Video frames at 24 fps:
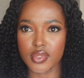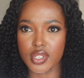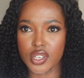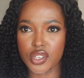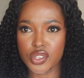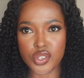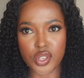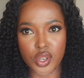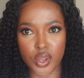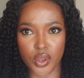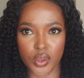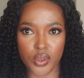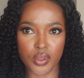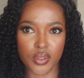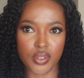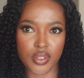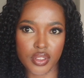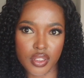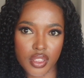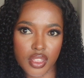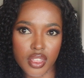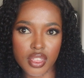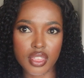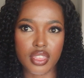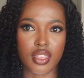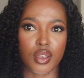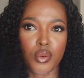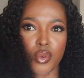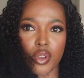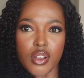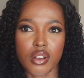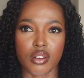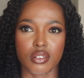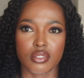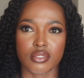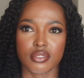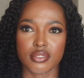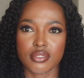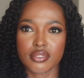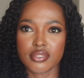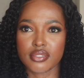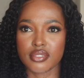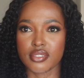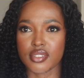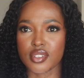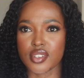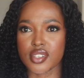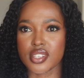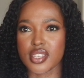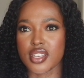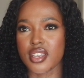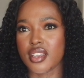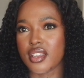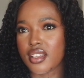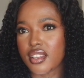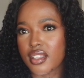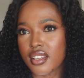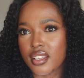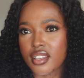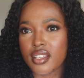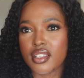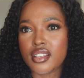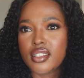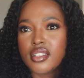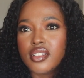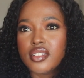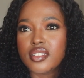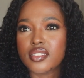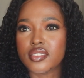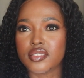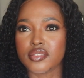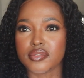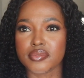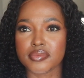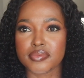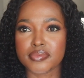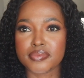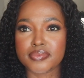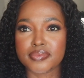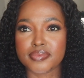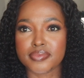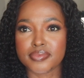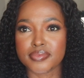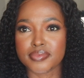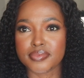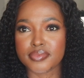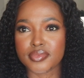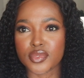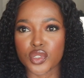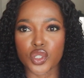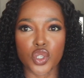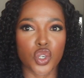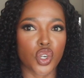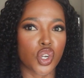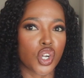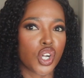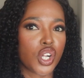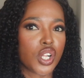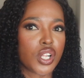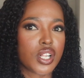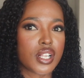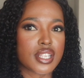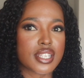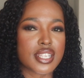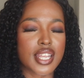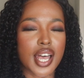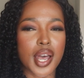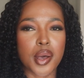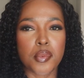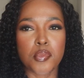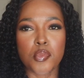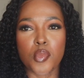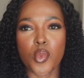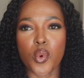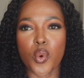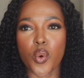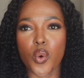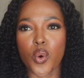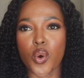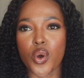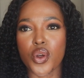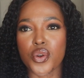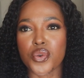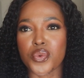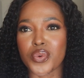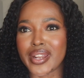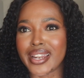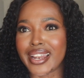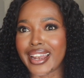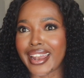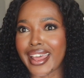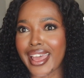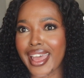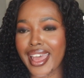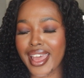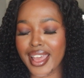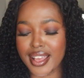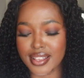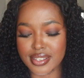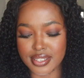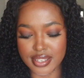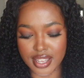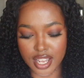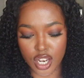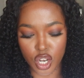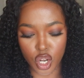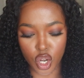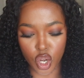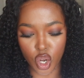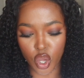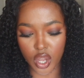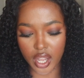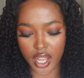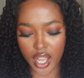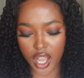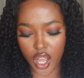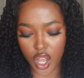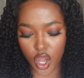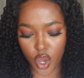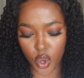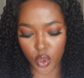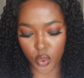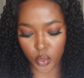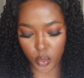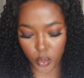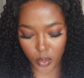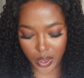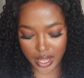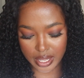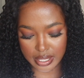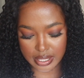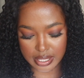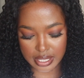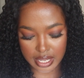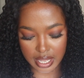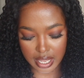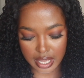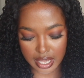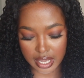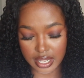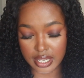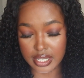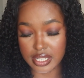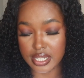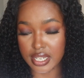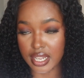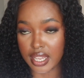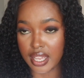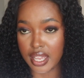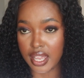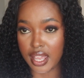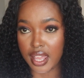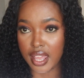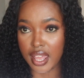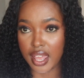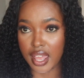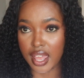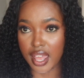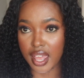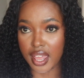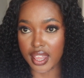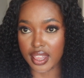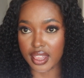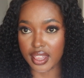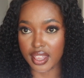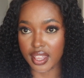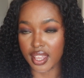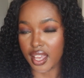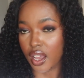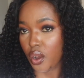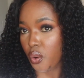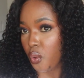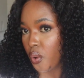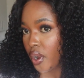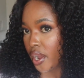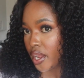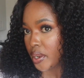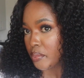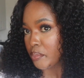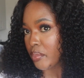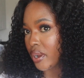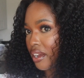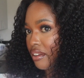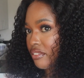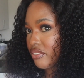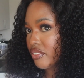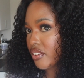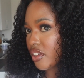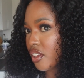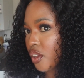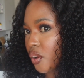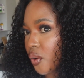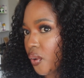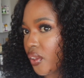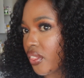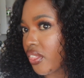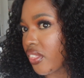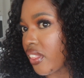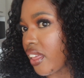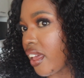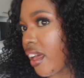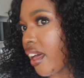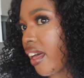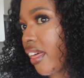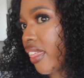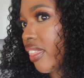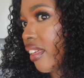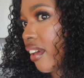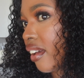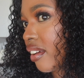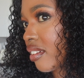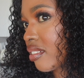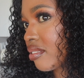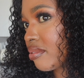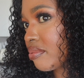So there we go. You see, your curls are more relaxed and longer on one side, and they are quite puffy on the other.